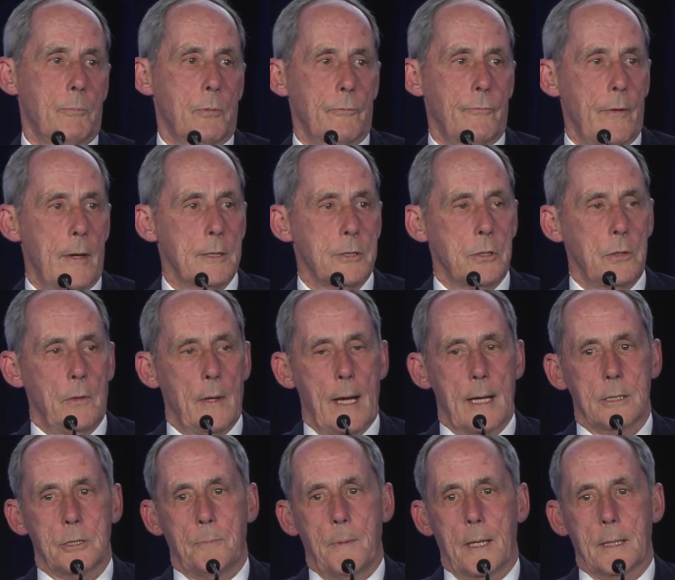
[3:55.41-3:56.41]
professional
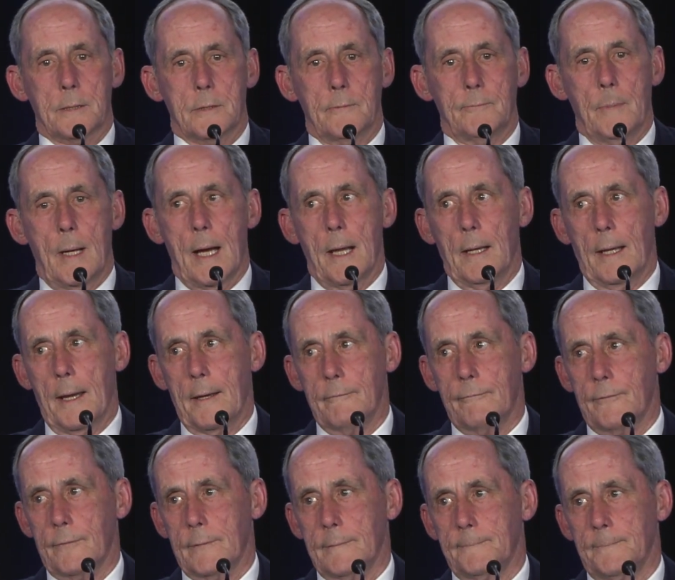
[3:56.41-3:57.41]
aspects of my
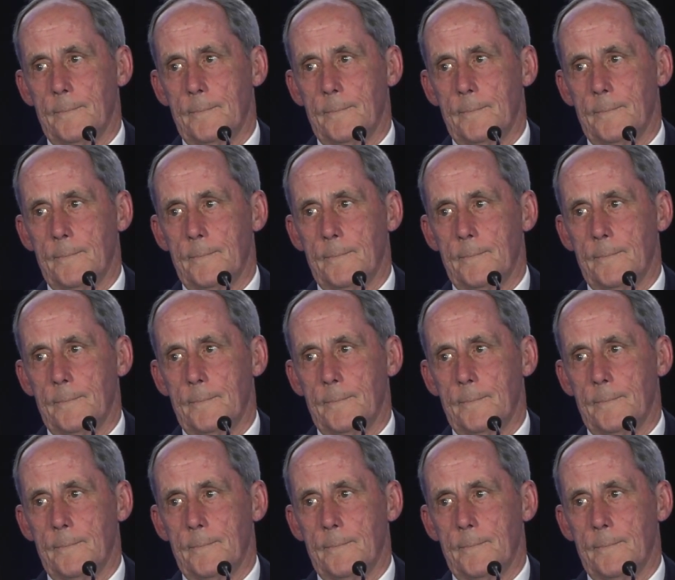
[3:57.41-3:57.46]
life